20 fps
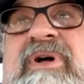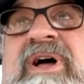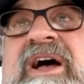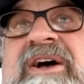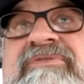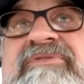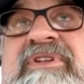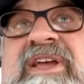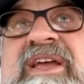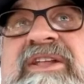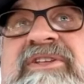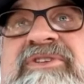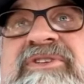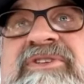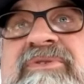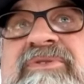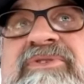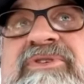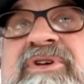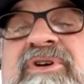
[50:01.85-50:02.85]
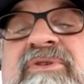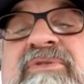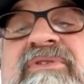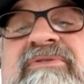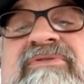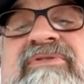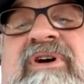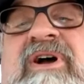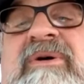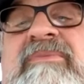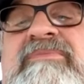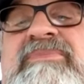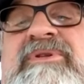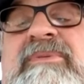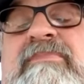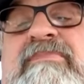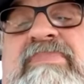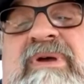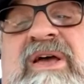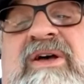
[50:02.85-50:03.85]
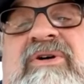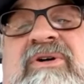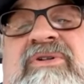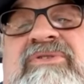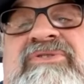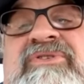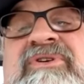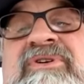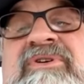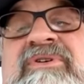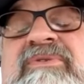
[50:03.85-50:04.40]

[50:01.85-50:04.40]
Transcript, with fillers: have to get to and from to build,